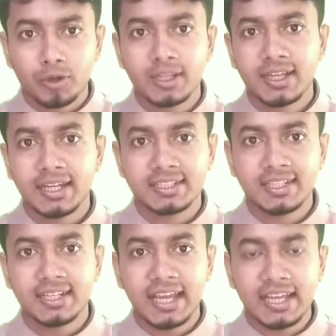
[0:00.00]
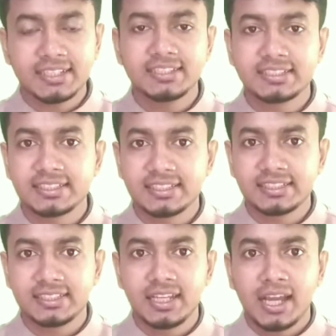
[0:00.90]
moral character and
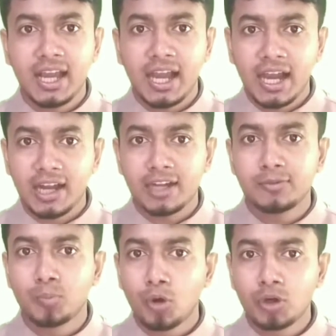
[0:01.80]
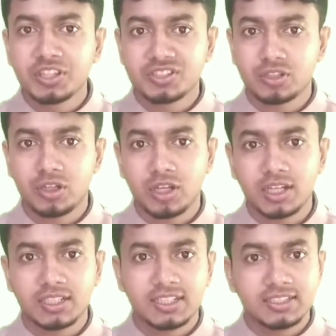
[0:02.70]
integrity are more
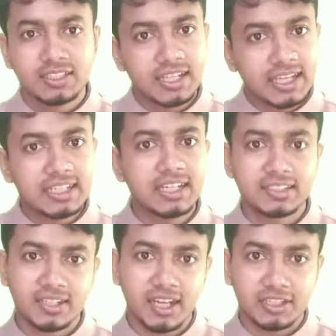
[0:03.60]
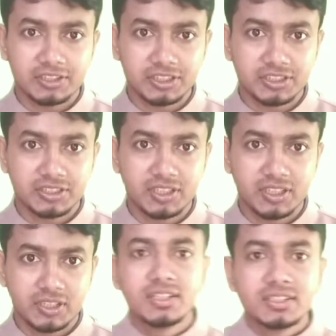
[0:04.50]
stronger than any other countries.
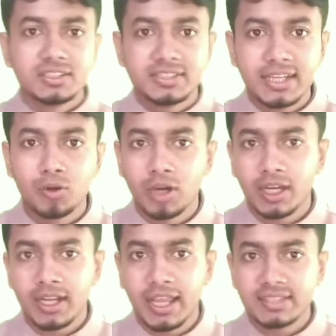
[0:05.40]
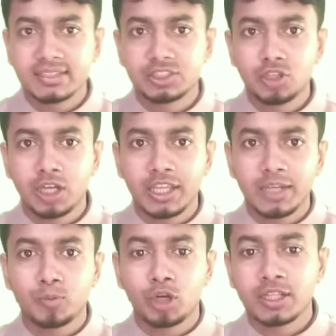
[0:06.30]
They were as
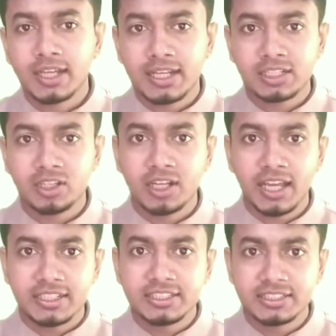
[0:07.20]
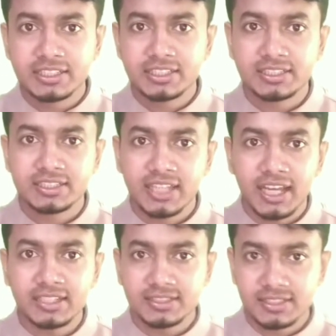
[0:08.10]
strong in moral character and integrity
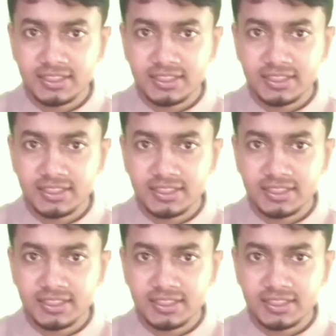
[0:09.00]
that